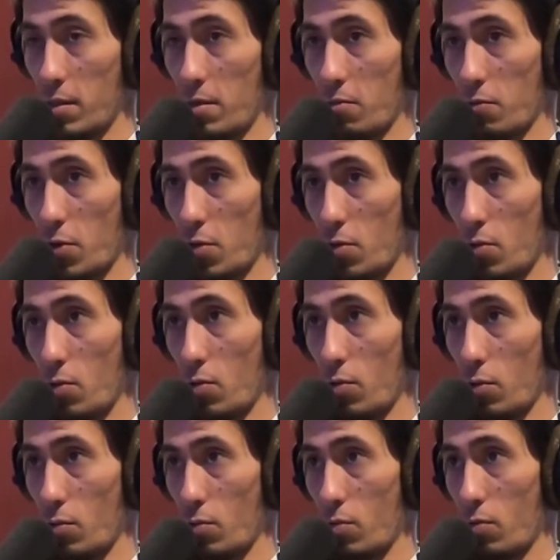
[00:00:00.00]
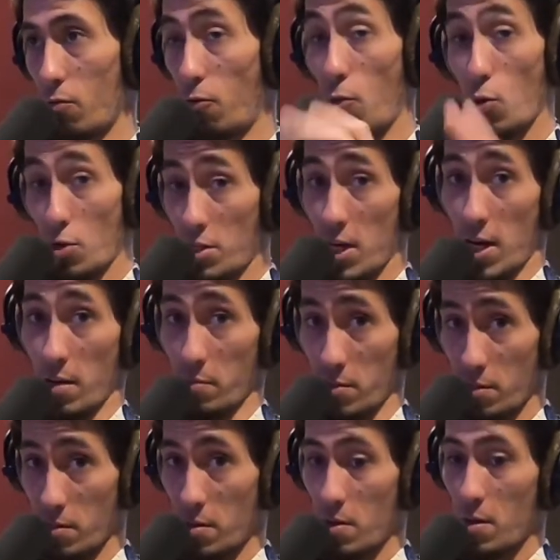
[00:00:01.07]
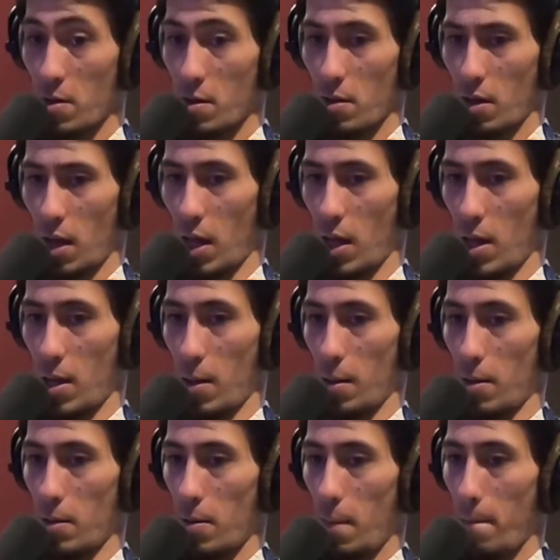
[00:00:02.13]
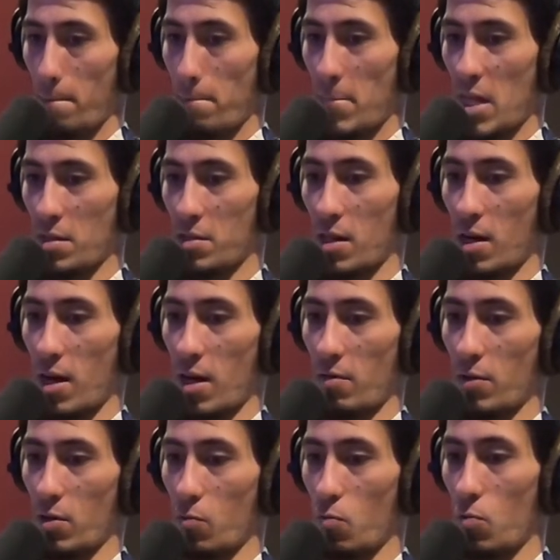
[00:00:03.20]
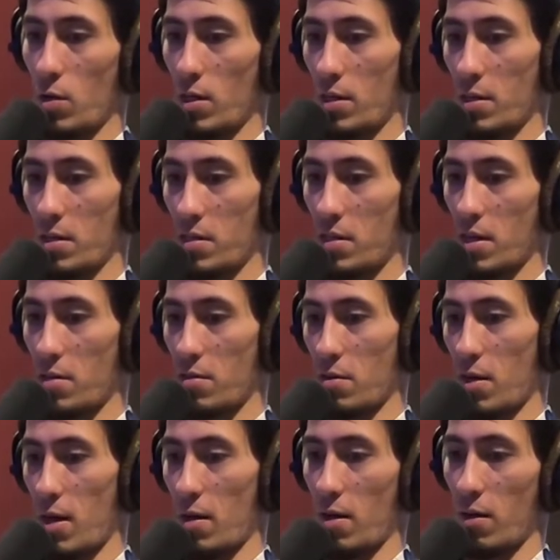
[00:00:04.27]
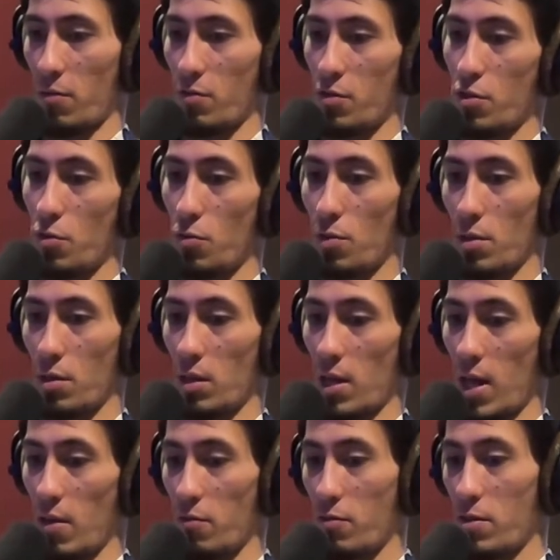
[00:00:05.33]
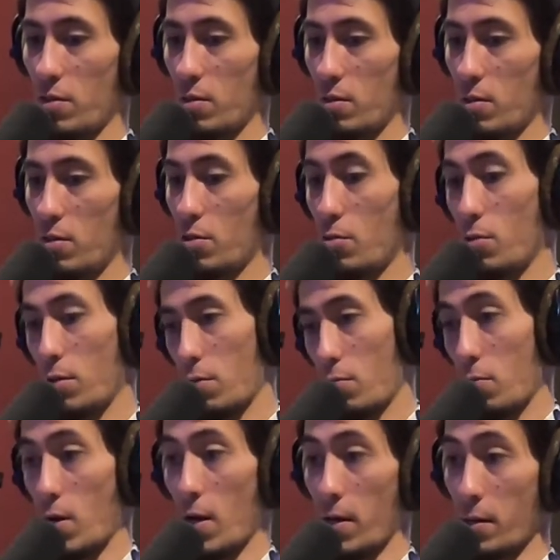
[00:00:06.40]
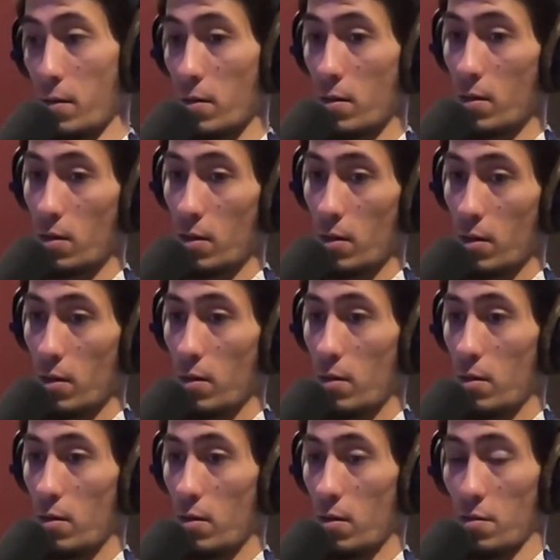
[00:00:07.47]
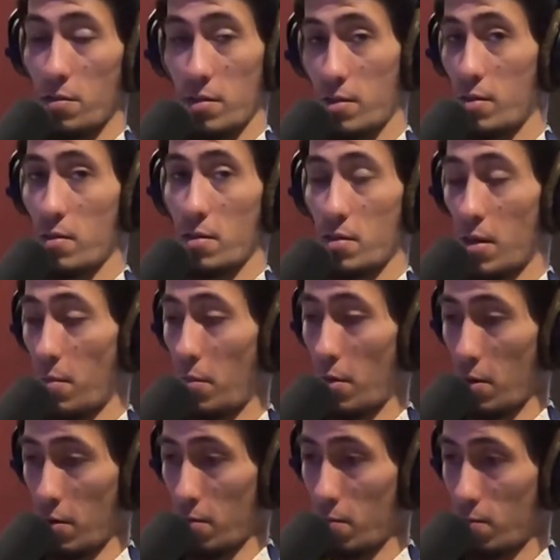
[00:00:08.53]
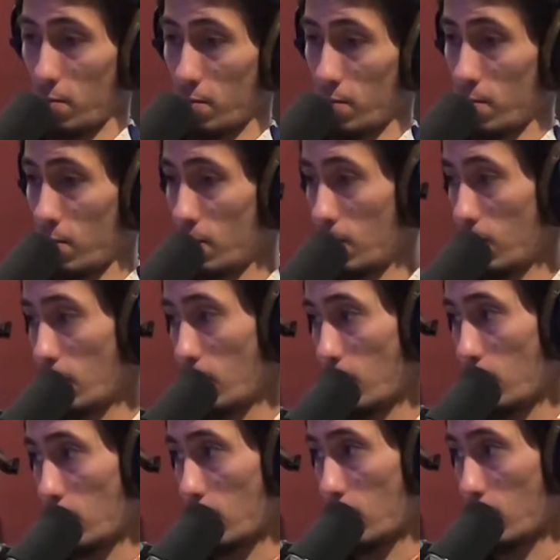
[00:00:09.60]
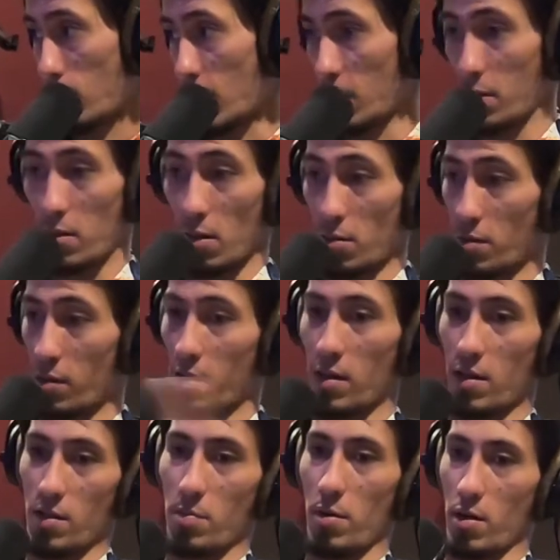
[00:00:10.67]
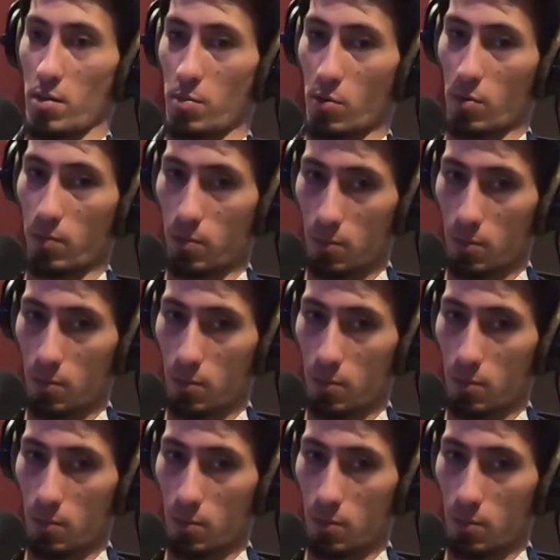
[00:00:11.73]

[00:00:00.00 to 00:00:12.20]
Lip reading: the vocal 4 times, and instead of having 1 in the center, I have 2 on the left, 2 on the right, all singing the same thing as closely as possible,